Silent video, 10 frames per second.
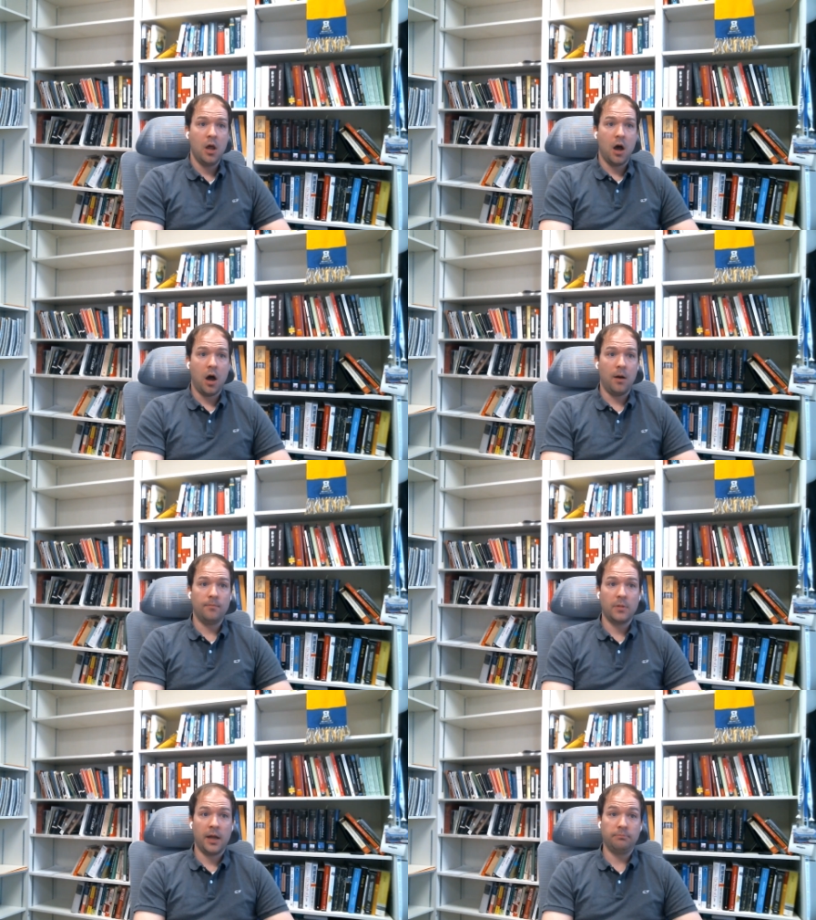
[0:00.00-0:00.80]

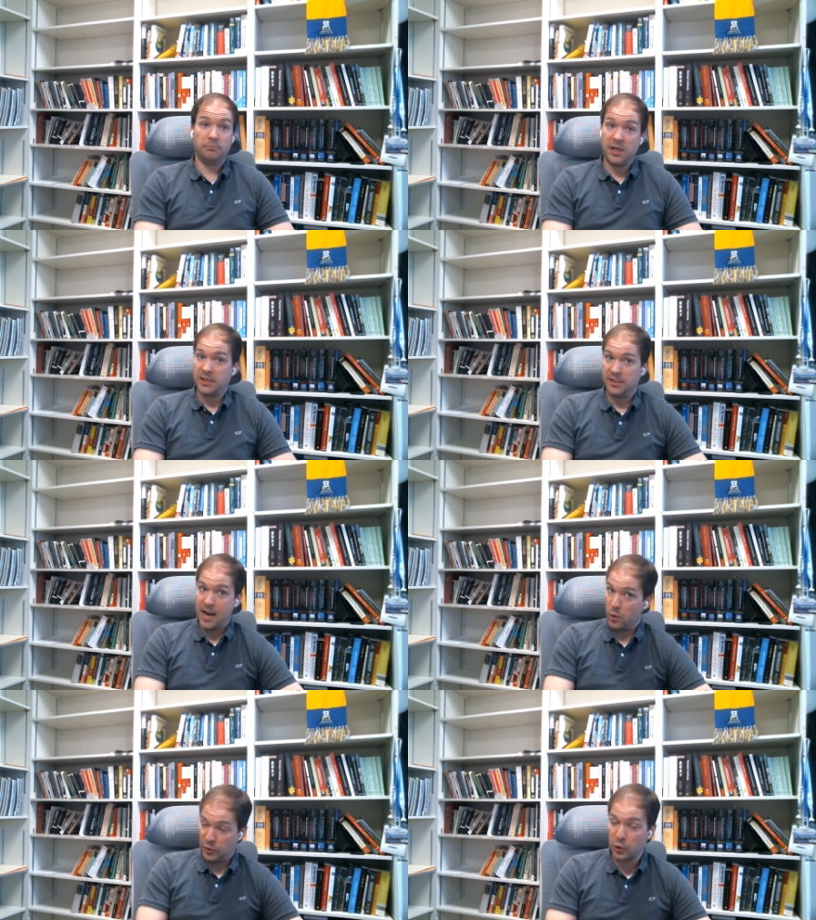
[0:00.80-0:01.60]
I guess
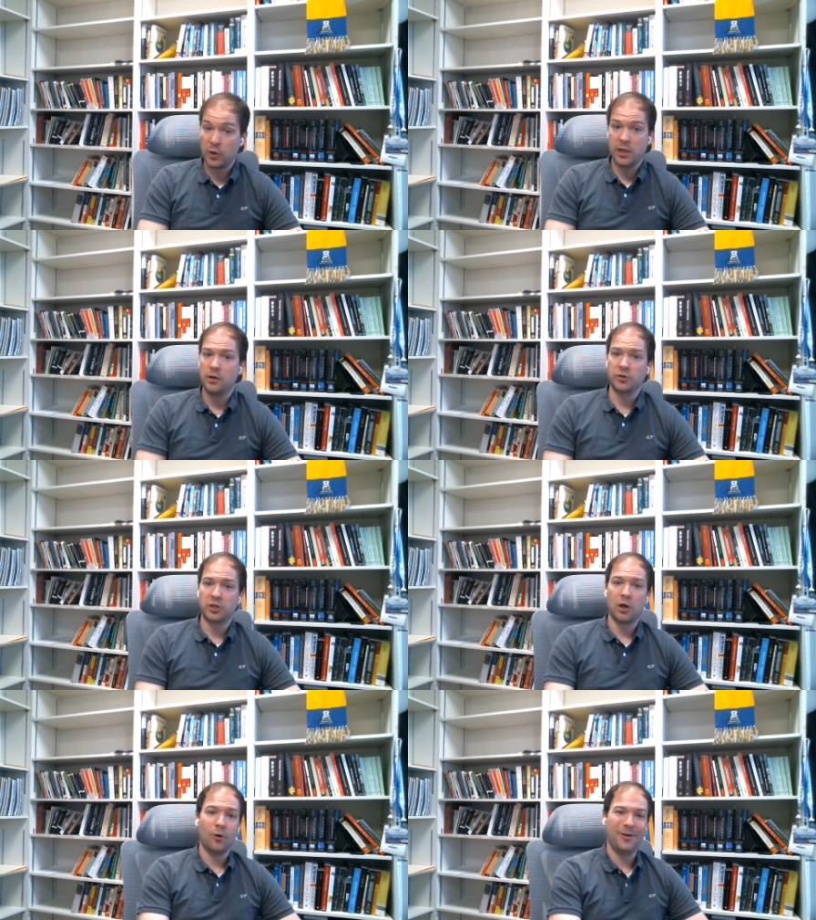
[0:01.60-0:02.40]
now 30 years
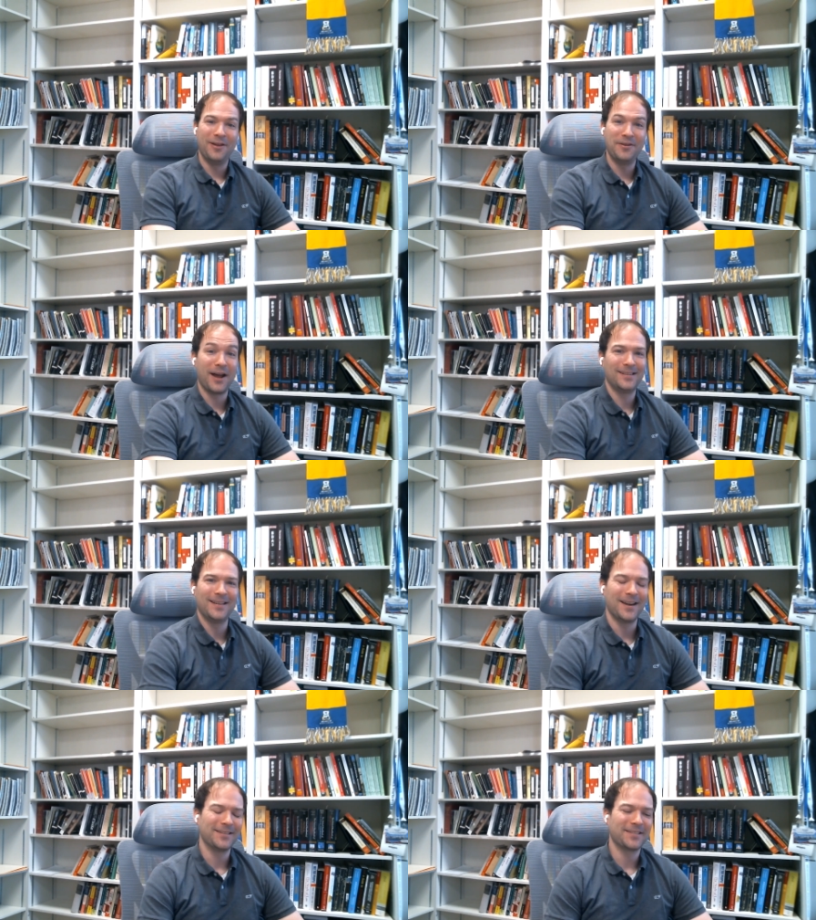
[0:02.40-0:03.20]
ago in
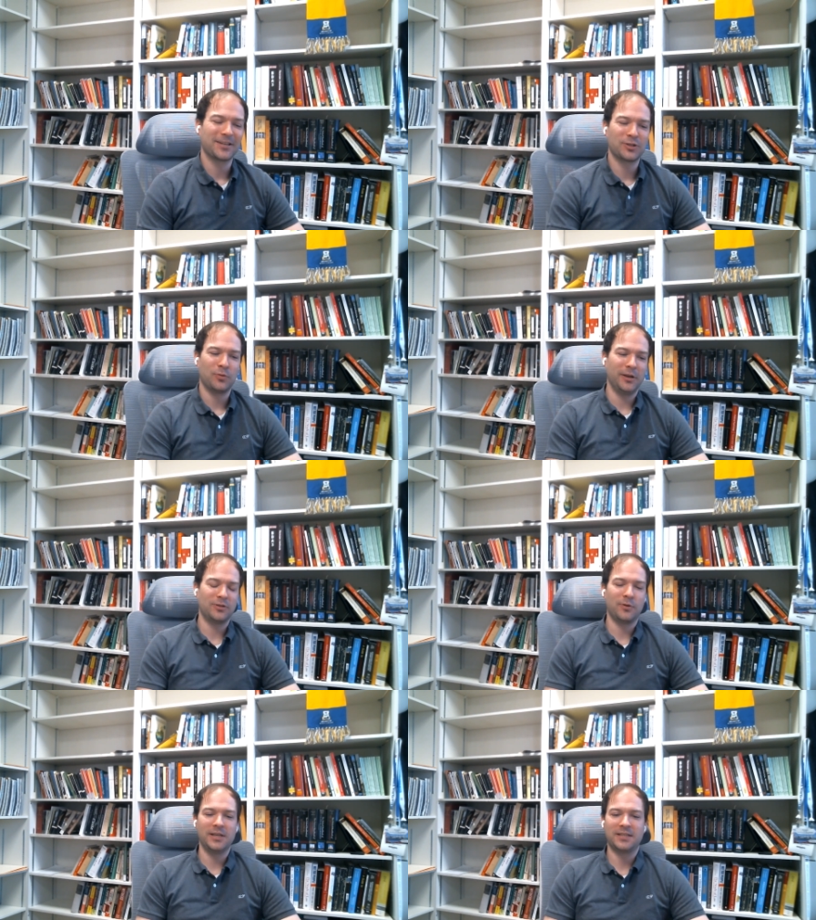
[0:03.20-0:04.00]
1996,
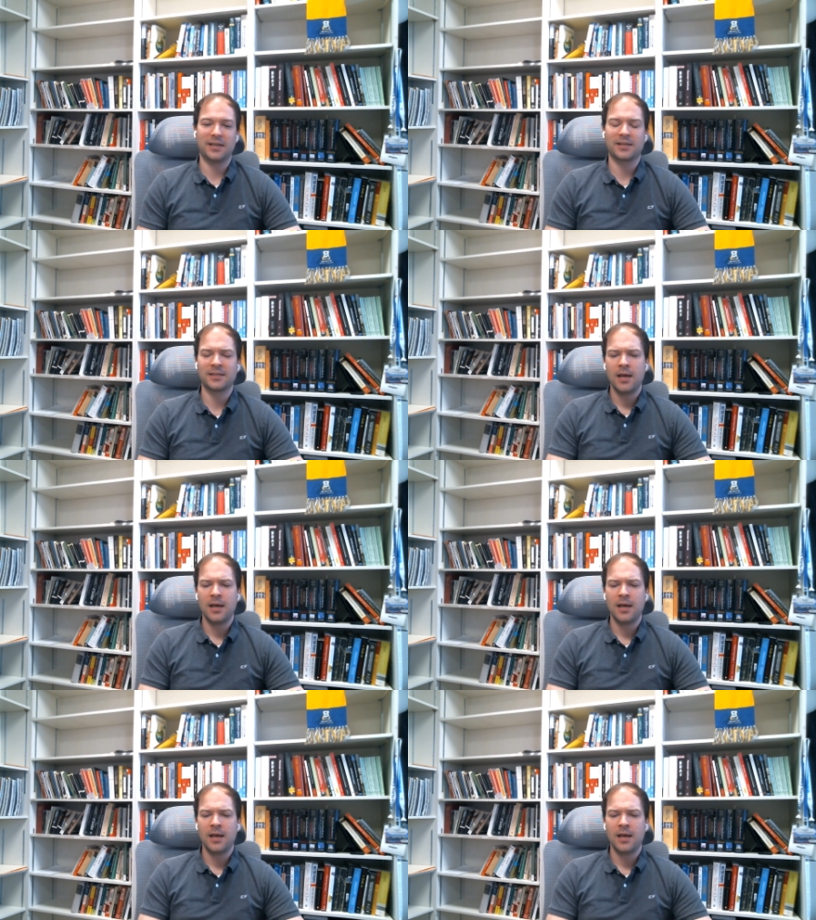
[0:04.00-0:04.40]
2026.